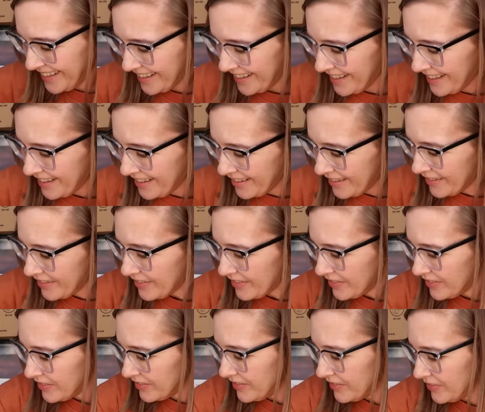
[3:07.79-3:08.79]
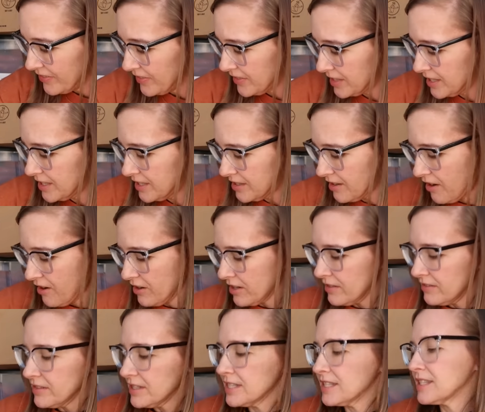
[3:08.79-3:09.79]
A
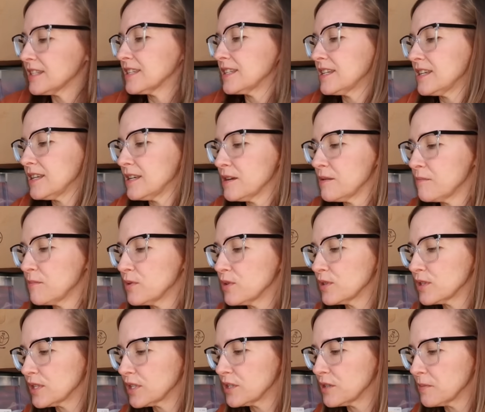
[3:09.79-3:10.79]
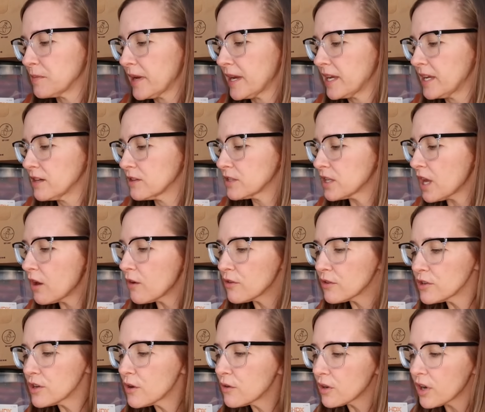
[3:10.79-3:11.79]
song of the sea, music to my ears.
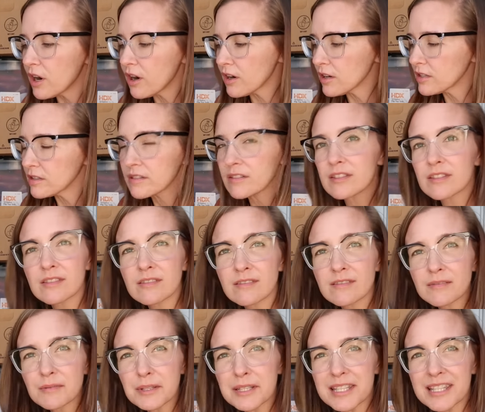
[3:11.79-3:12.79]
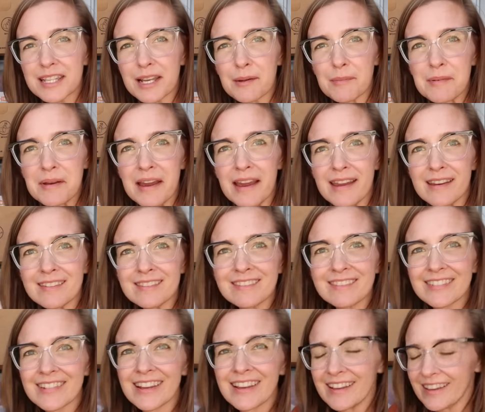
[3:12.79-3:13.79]
Oh, no cards. It's not bad.
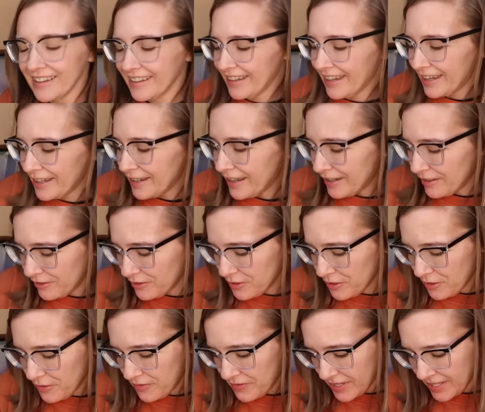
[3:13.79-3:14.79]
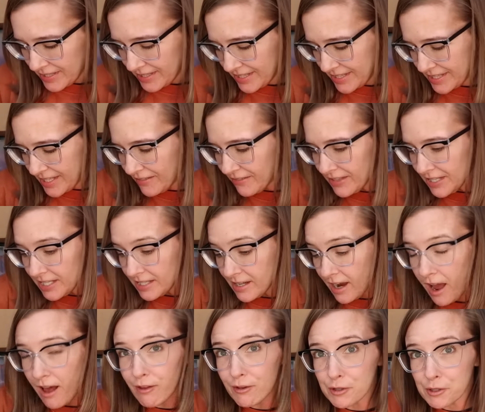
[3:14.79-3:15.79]
I, I, don't know if that's
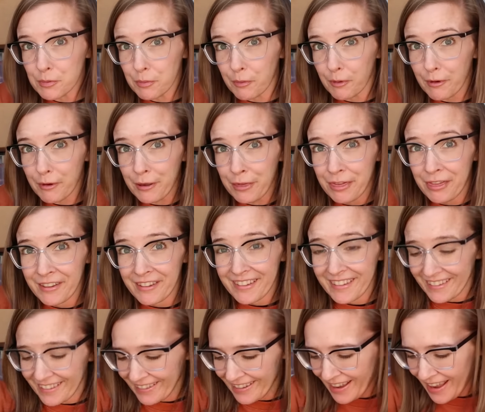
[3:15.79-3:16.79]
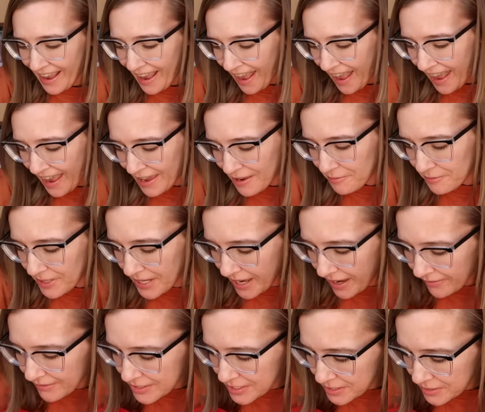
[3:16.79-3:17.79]
$70 worth. and we
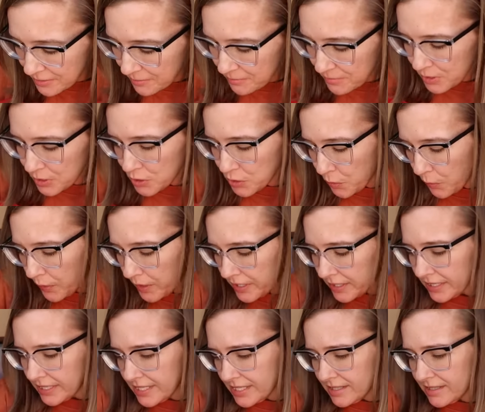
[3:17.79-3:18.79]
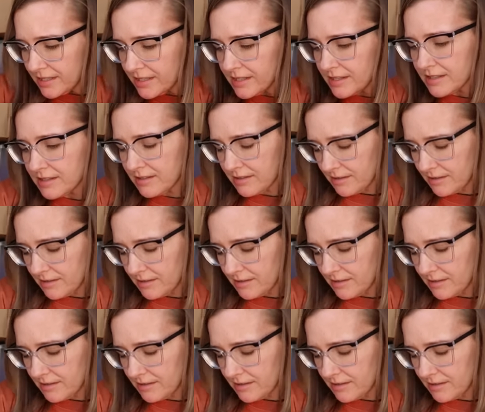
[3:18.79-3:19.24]
have some doilies.